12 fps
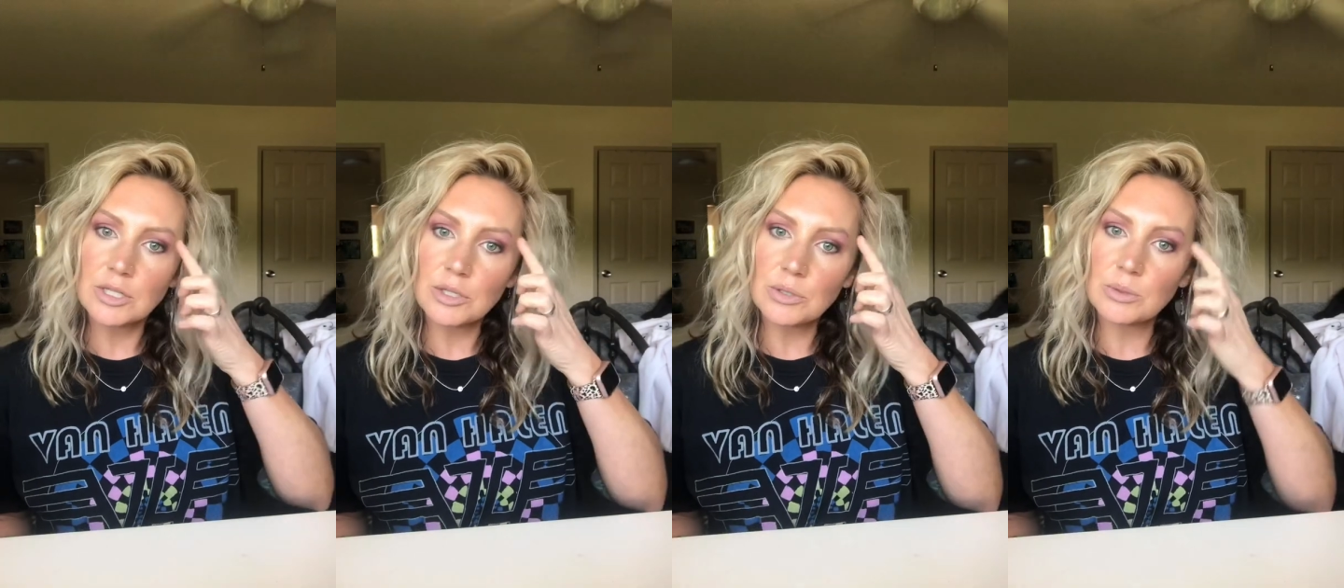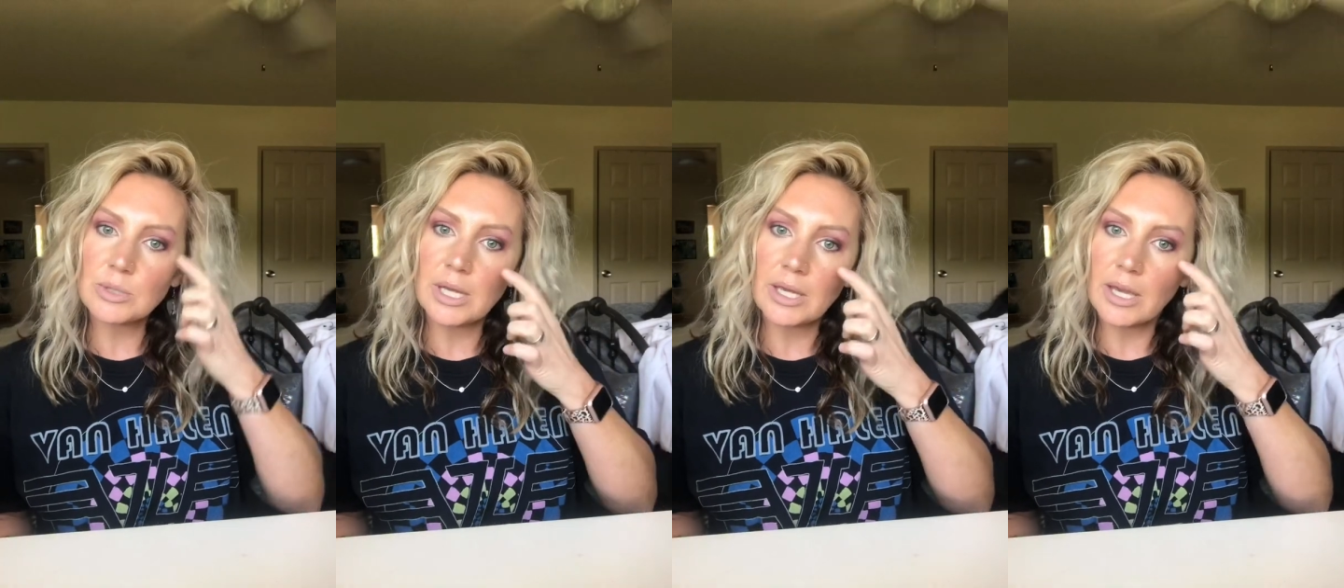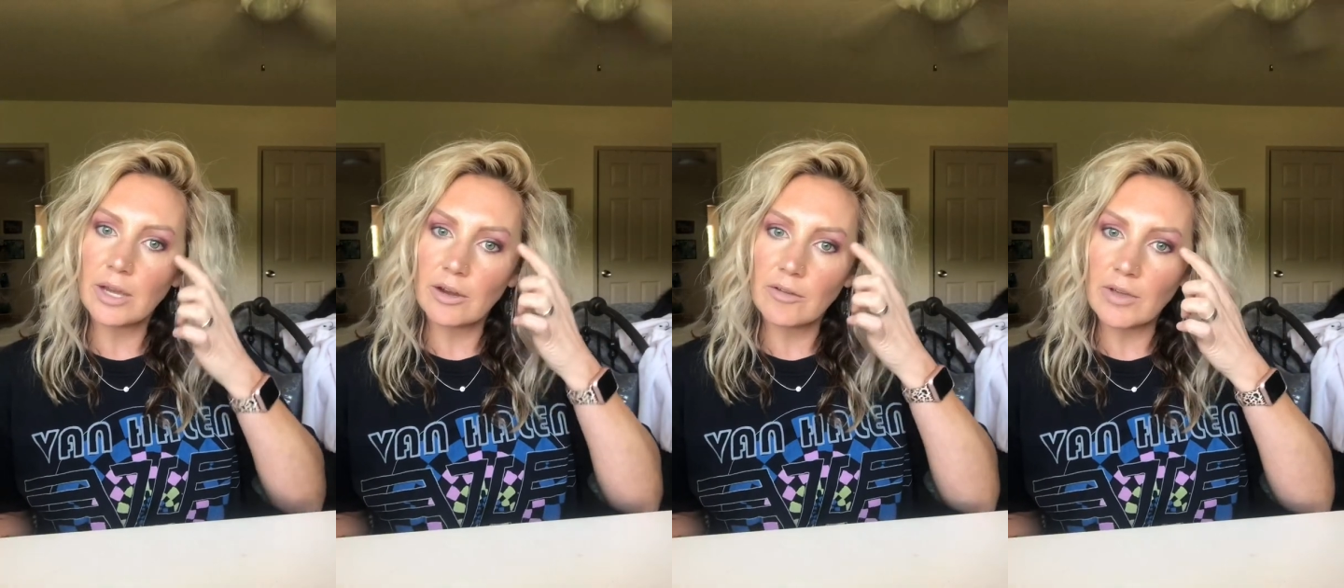to take
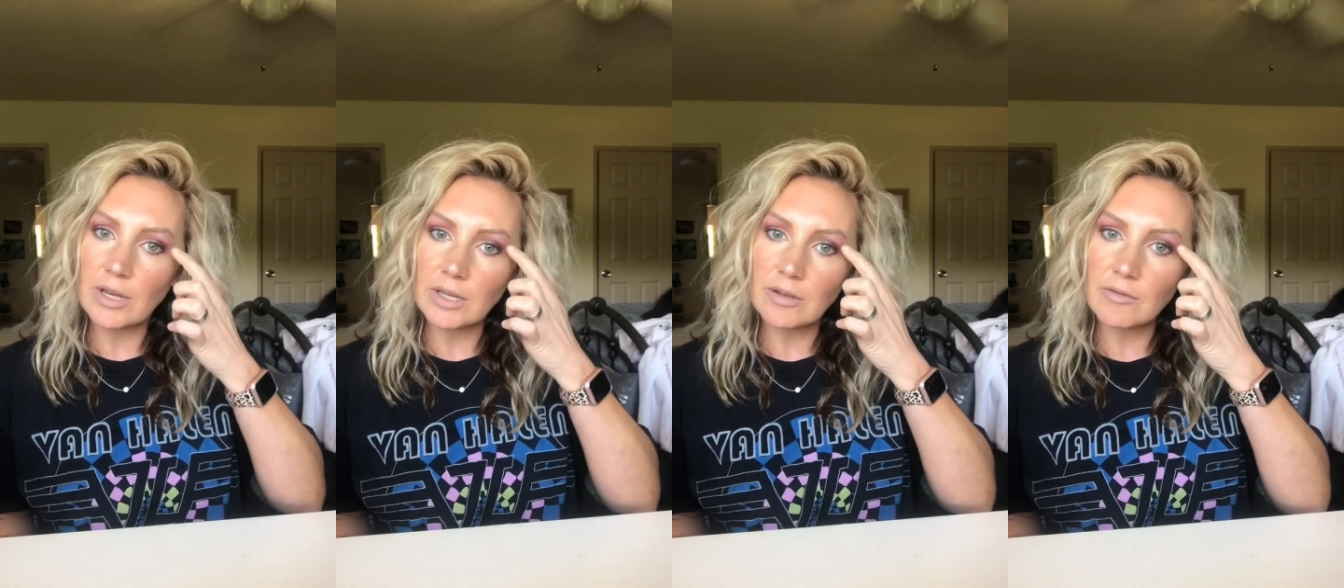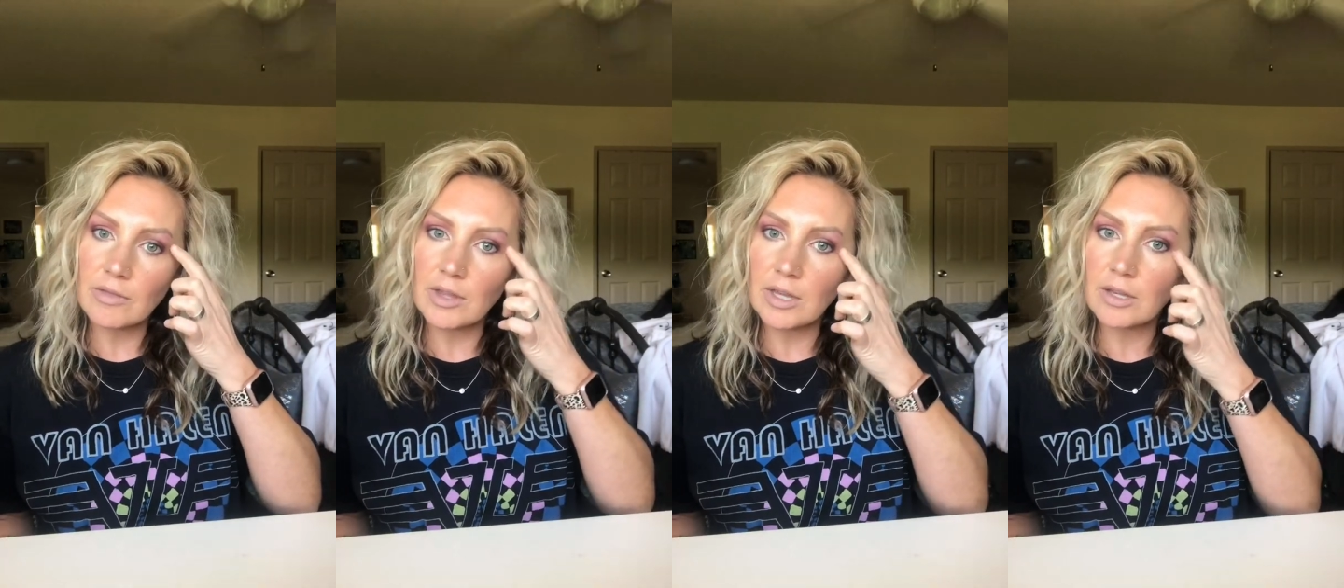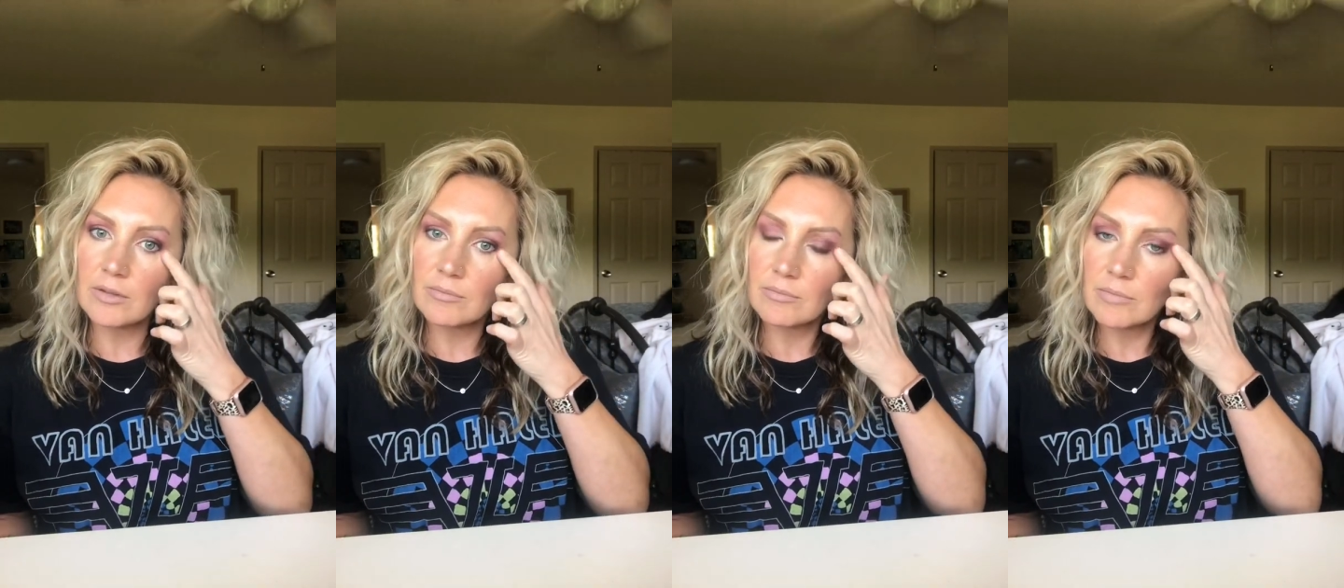care of any of
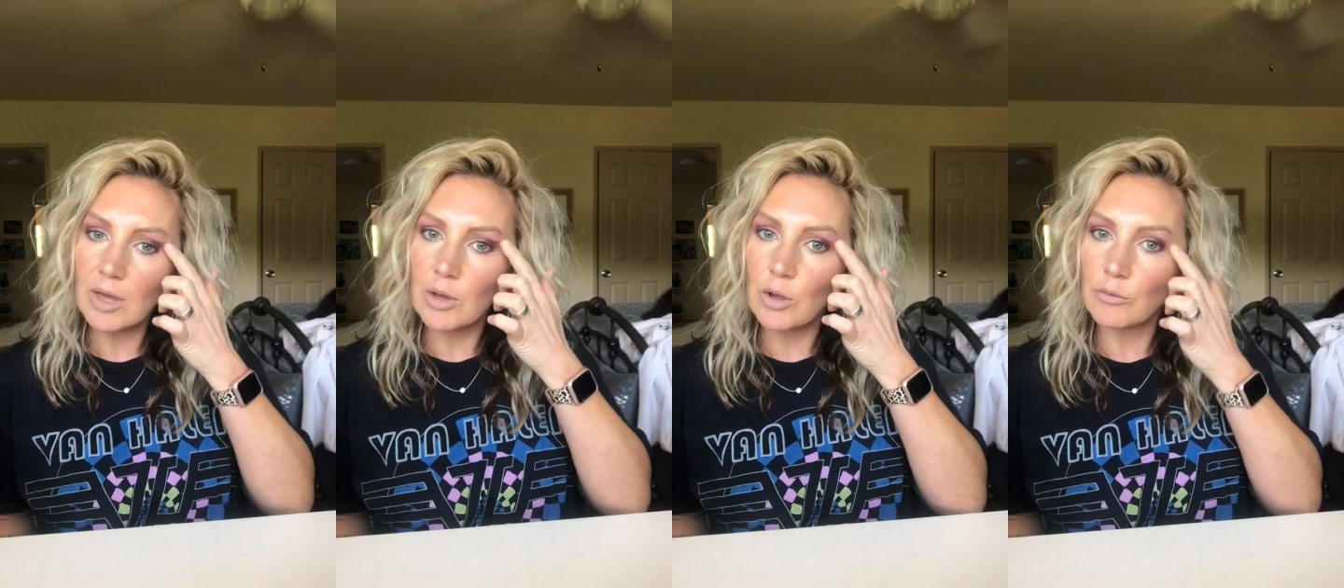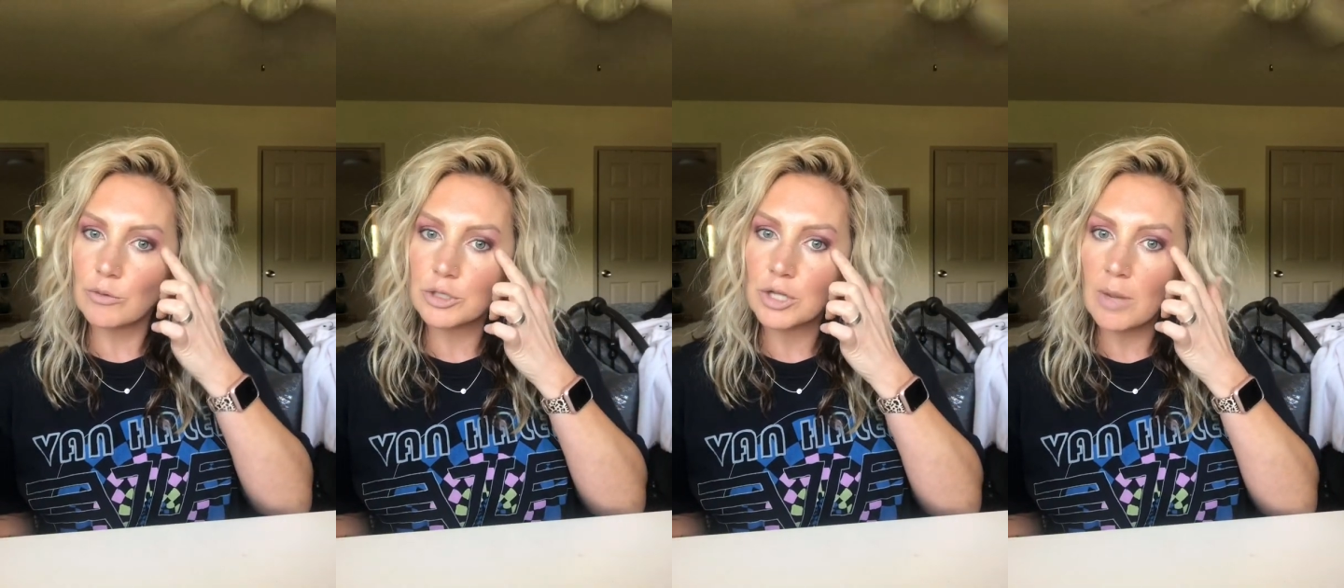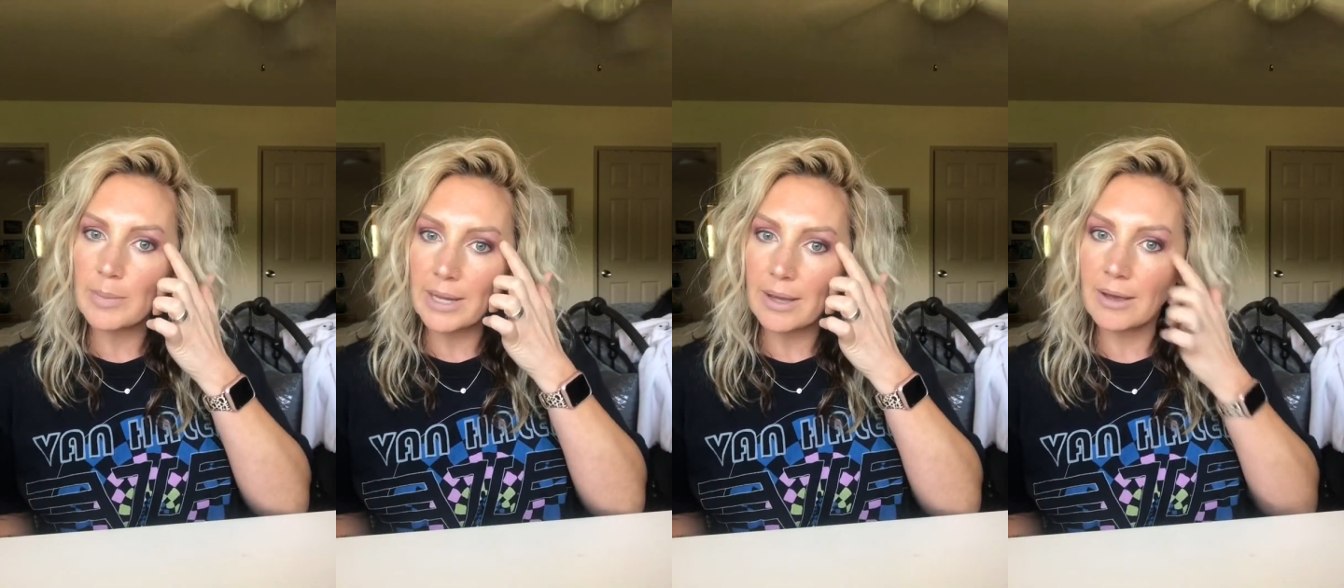how I overshot
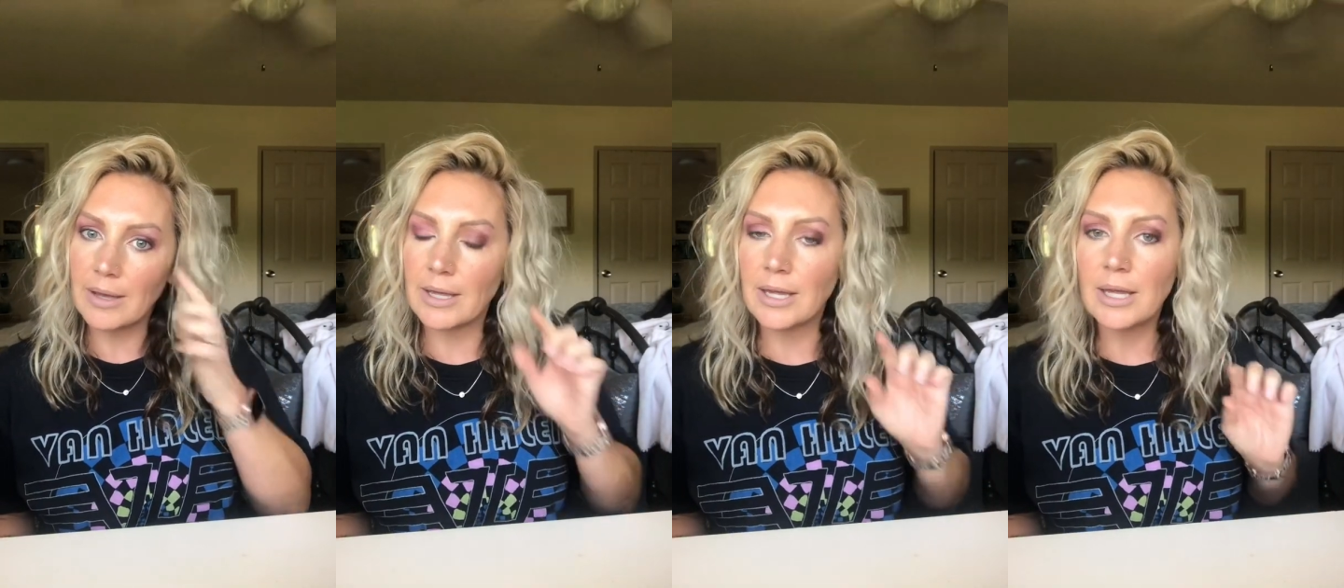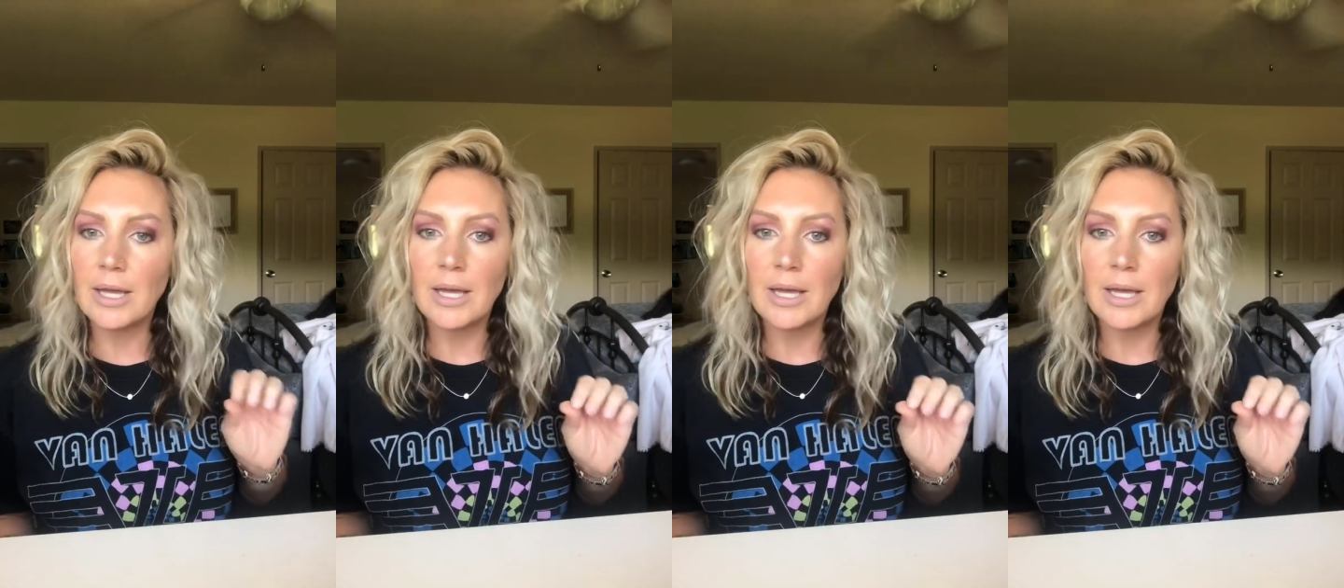my eye.